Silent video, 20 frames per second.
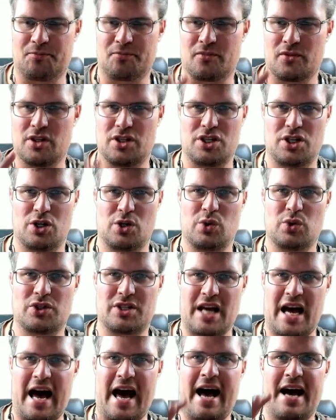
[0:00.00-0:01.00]
used
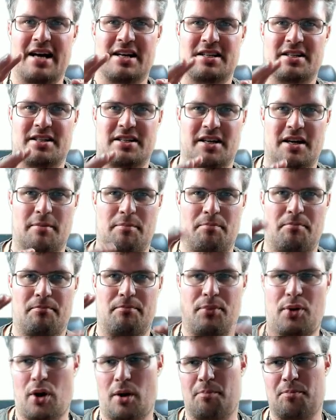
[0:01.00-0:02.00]
as a
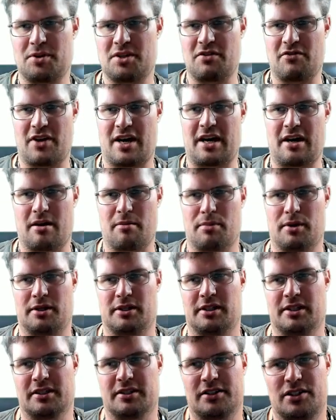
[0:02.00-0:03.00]
property
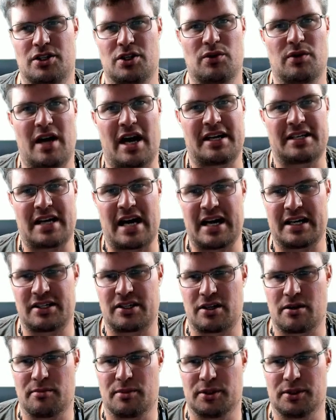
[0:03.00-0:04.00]
variable to that
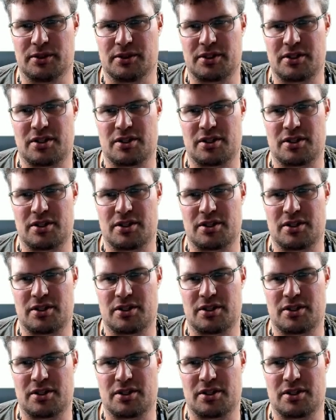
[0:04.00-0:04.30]
attribute.